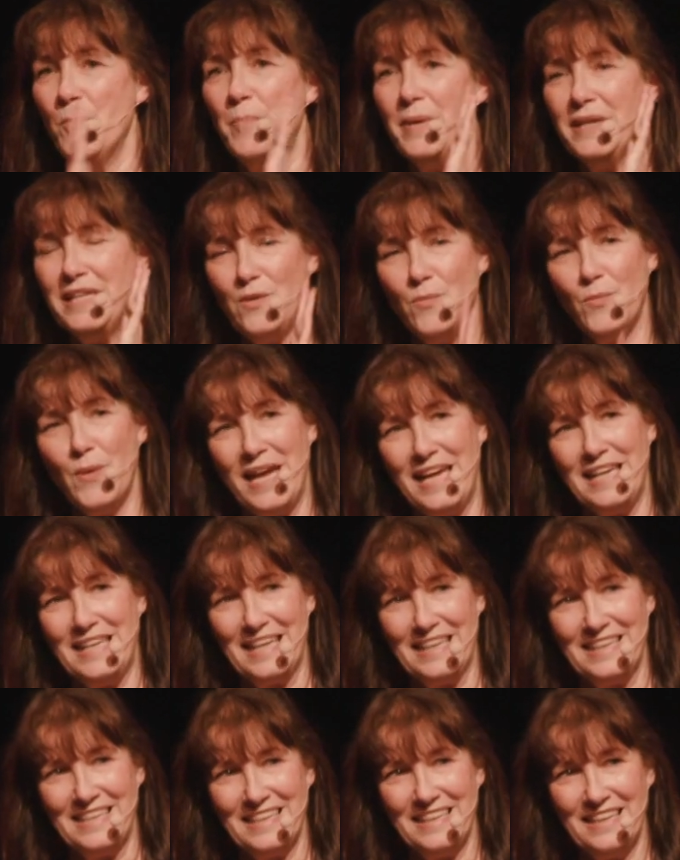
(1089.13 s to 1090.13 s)
But he
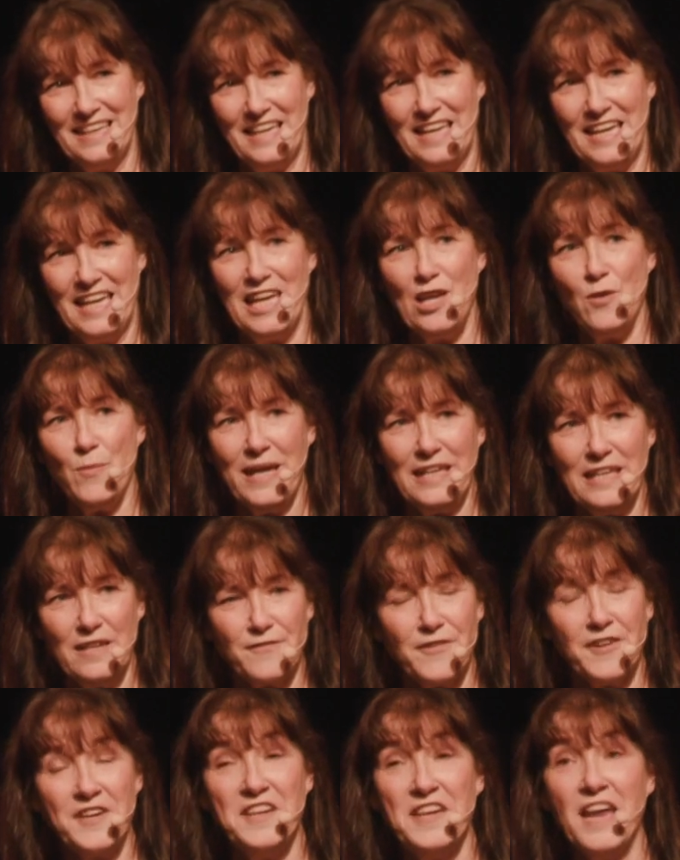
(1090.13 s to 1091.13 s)
waited. He waited
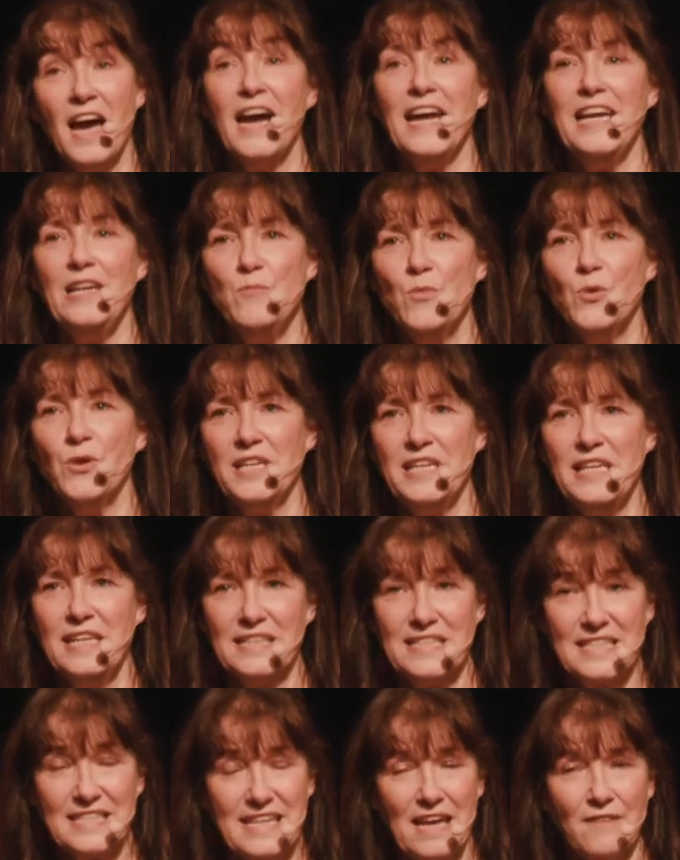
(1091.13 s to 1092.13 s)
for 9 more
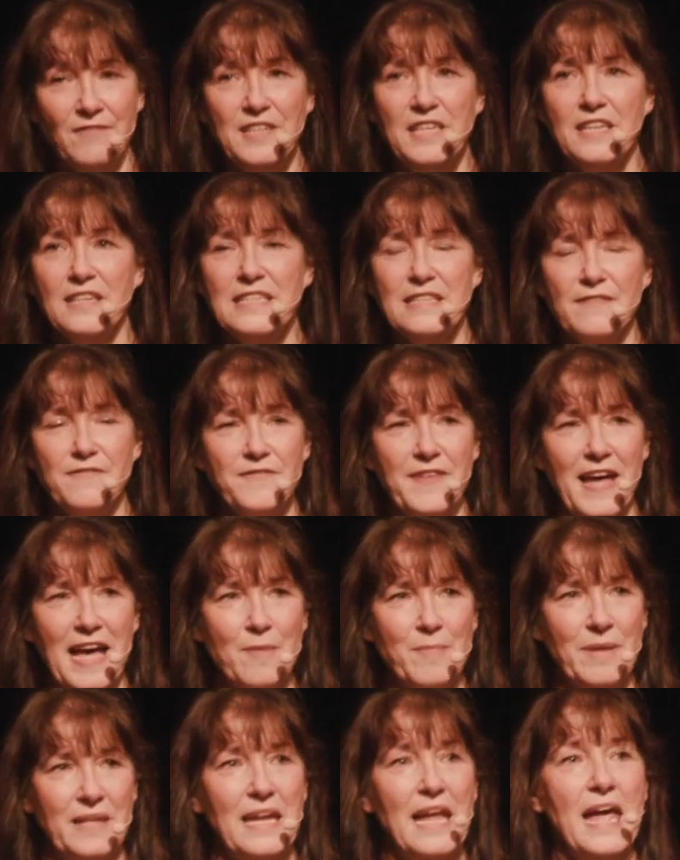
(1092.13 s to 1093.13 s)
years, 7 years of
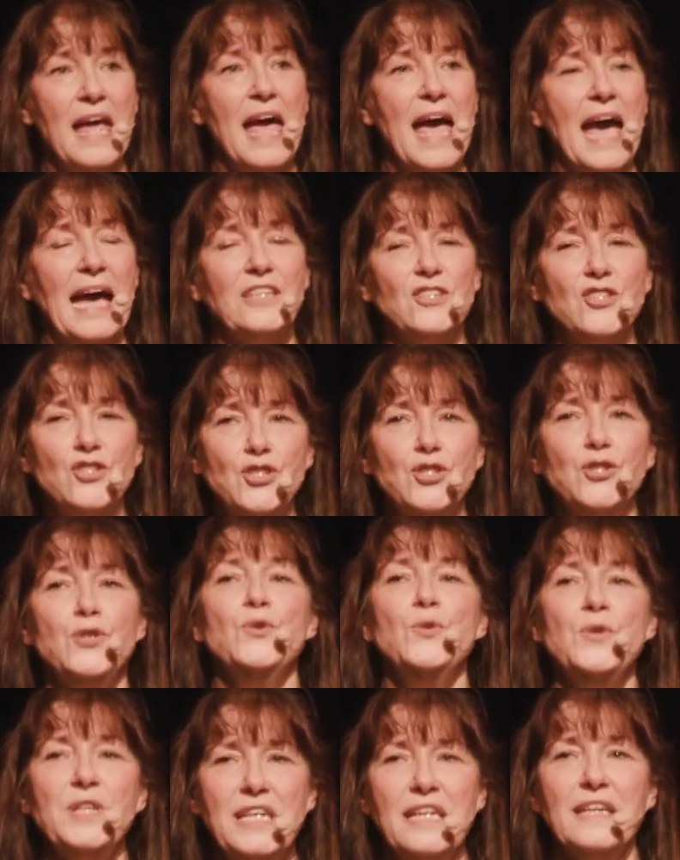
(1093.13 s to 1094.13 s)
famine, and
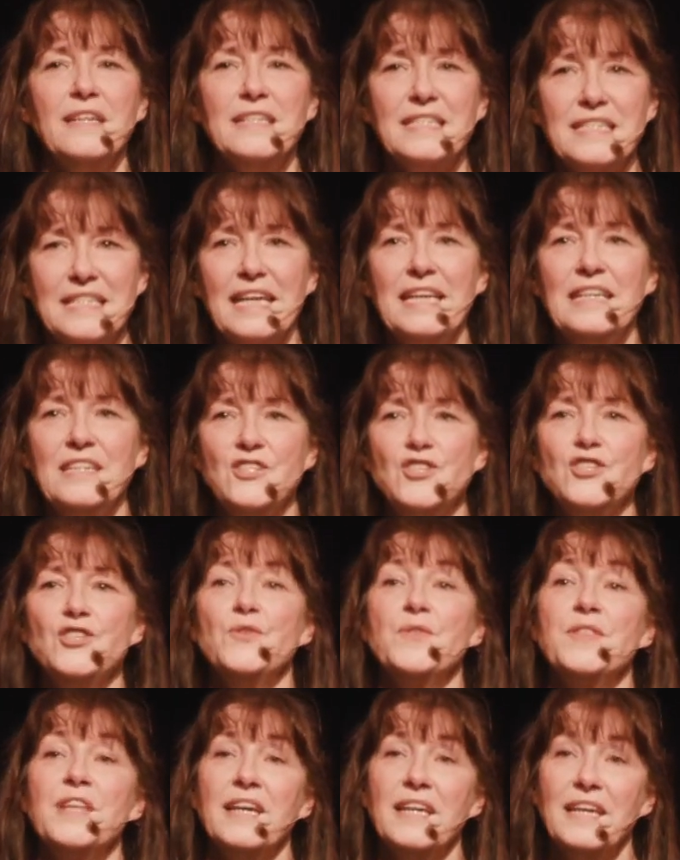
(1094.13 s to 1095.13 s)
2 years
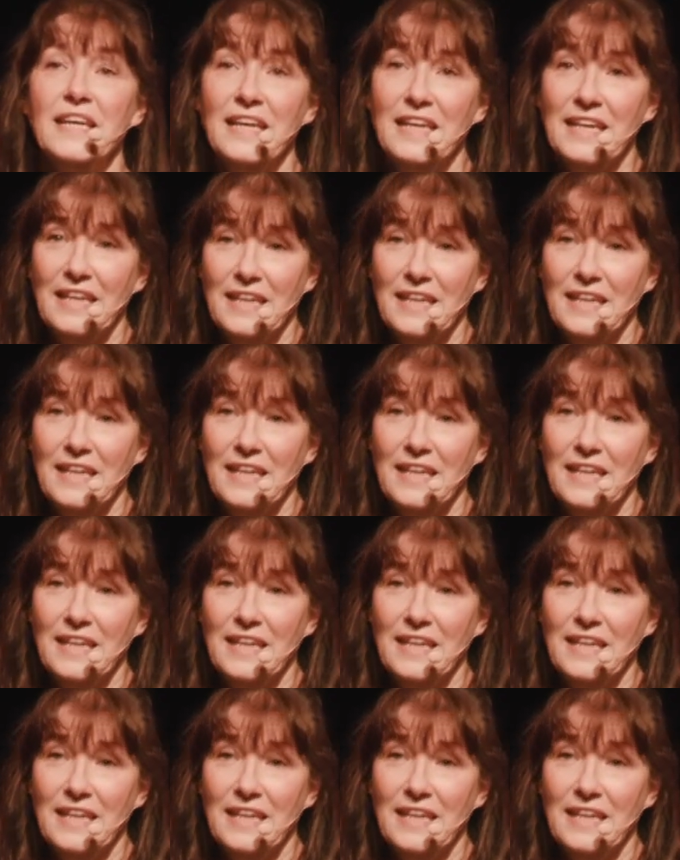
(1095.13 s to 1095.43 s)
into the